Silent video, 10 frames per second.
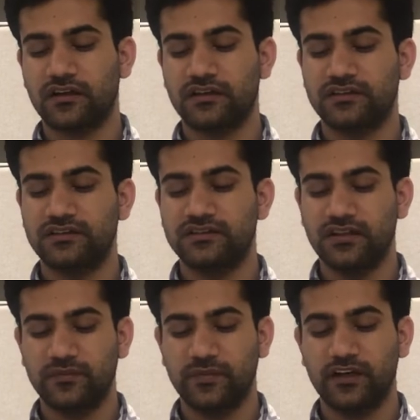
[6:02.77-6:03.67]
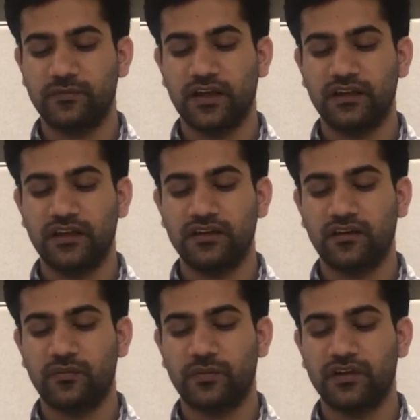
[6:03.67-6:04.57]
a decision made by any
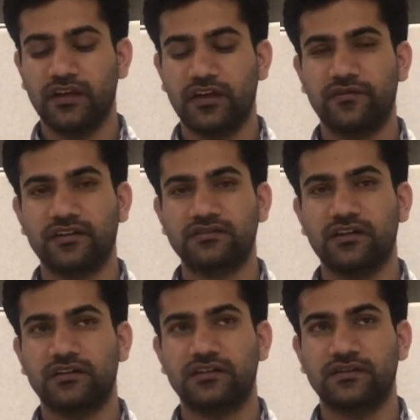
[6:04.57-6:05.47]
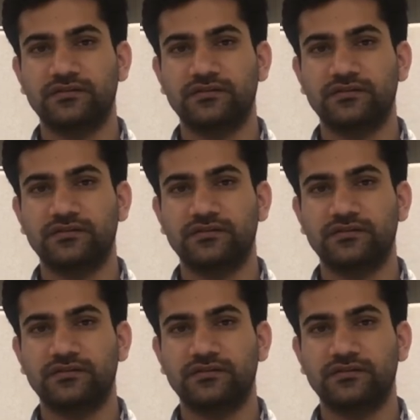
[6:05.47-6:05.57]
company affects the other.